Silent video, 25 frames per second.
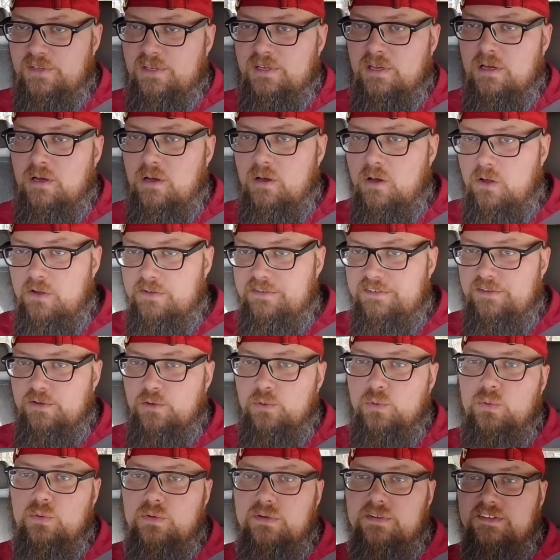
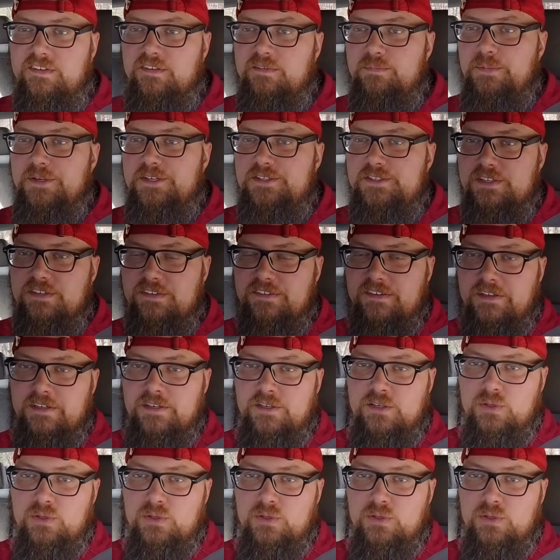also suspiciously